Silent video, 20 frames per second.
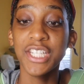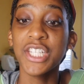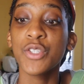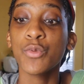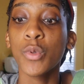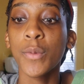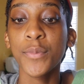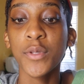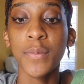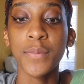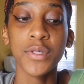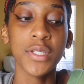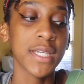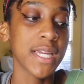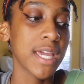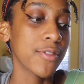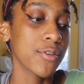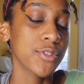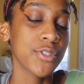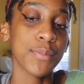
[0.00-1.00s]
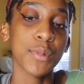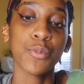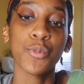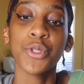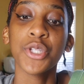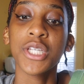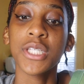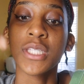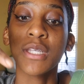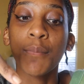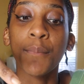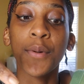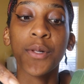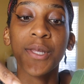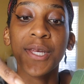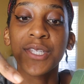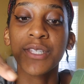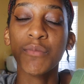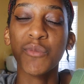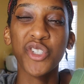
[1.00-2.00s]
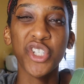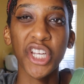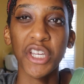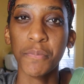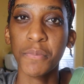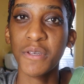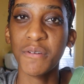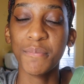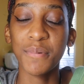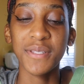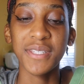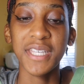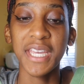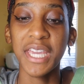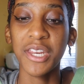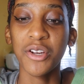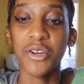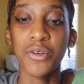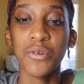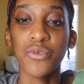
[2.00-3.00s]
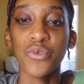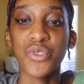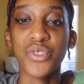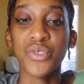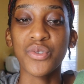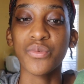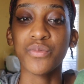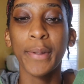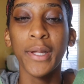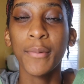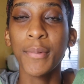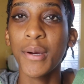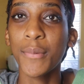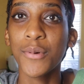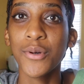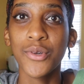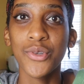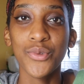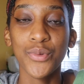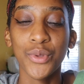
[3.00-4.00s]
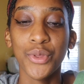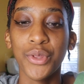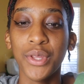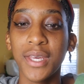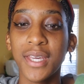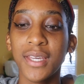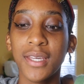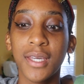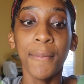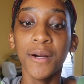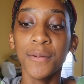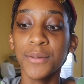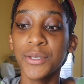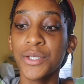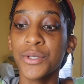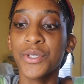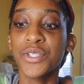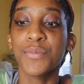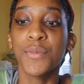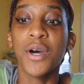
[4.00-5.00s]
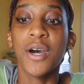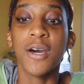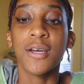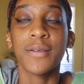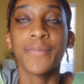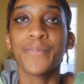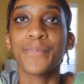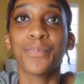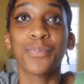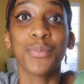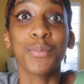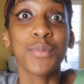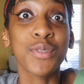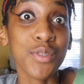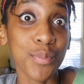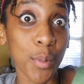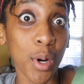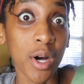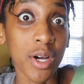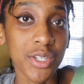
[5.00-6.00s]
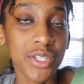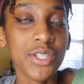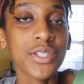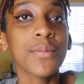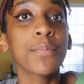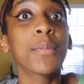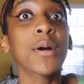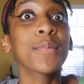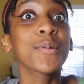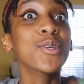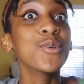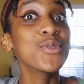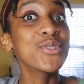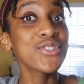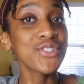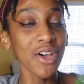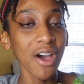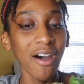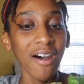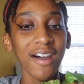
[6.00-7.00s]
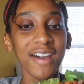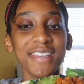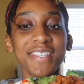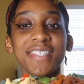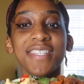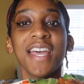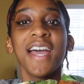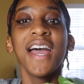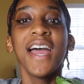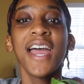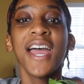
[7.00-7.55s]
just whipped up together something really simple, like some chickpea potatoes, bell peppers with like barbecue smot barbecue sauce.